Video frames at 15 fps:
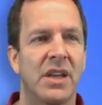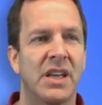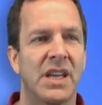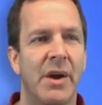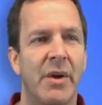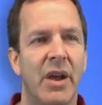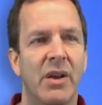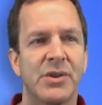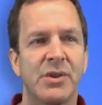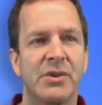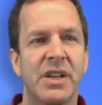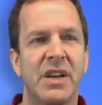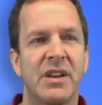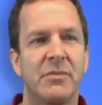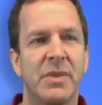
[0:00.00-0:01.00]
Now I also
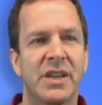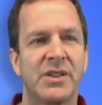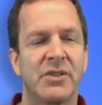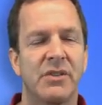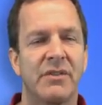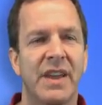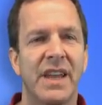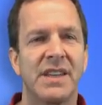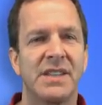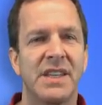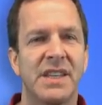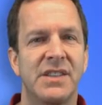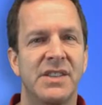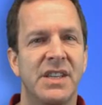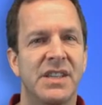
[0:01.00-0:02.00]
needed a mixture of A's,
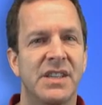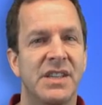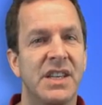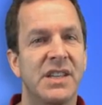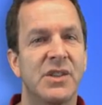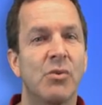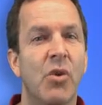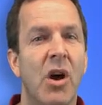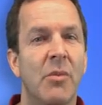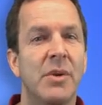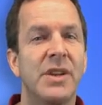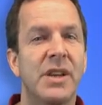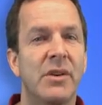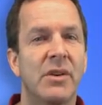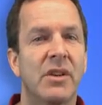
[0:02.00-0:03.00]
C's, G's, and T's, the raw
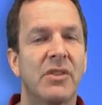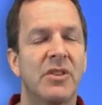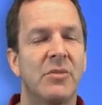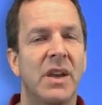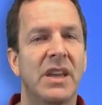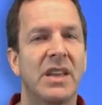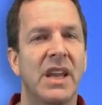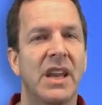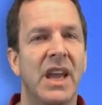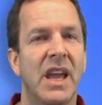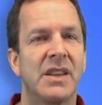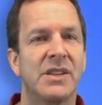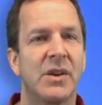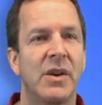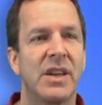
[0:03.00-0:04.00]
material to make DNA,
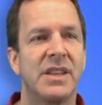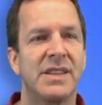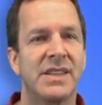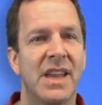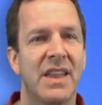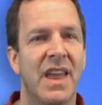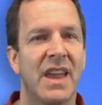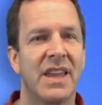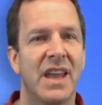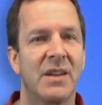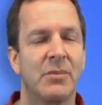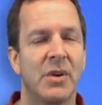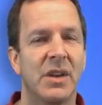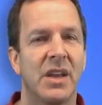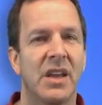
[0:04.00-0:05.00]
so I didn't say that yet,
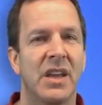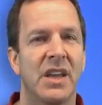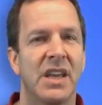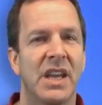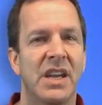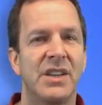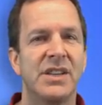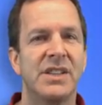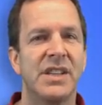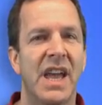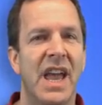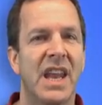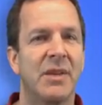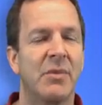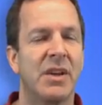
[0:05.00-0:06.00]
but in addition to
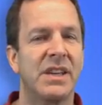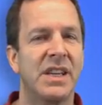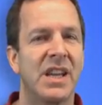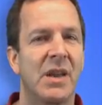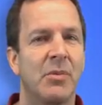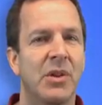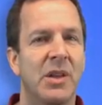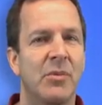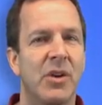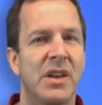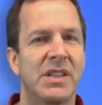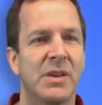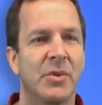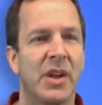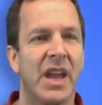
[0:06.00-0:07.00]
adding my DNA
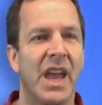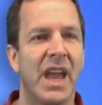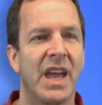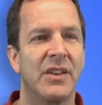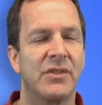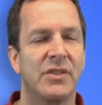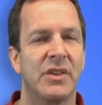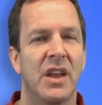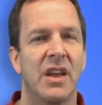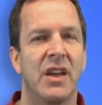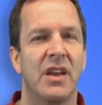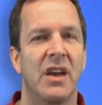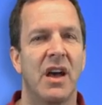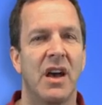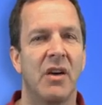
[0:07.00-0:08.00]
polymerase, I'm going to add
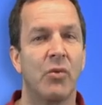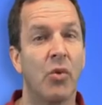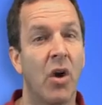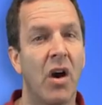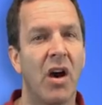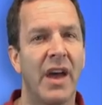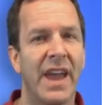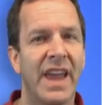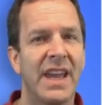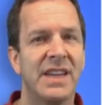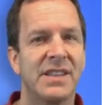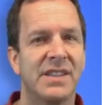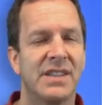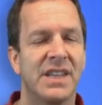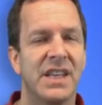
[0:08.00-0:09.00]
raw
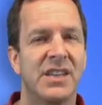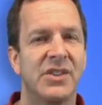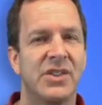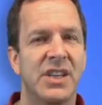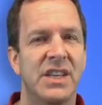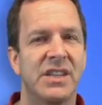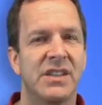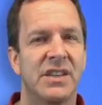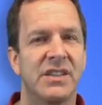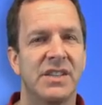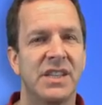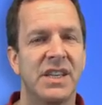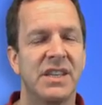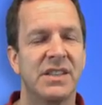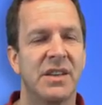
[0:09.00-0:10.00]
A's, C's, G's, and
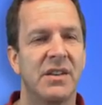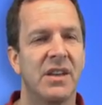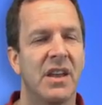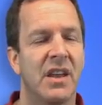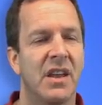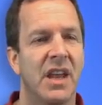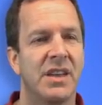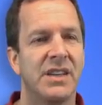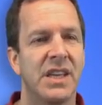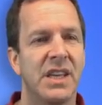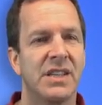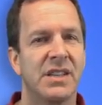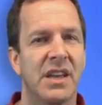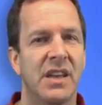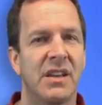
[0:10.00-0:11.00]
C's, and and
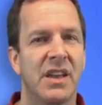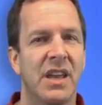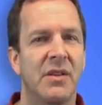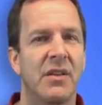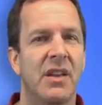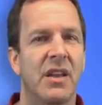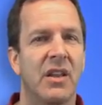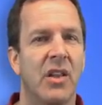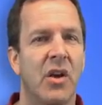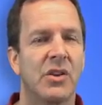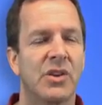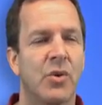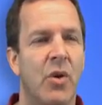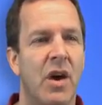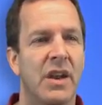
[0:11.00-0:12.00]
T's in
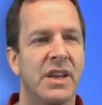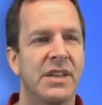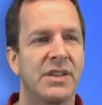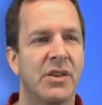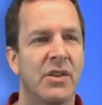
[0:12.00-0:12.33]
large quantities, so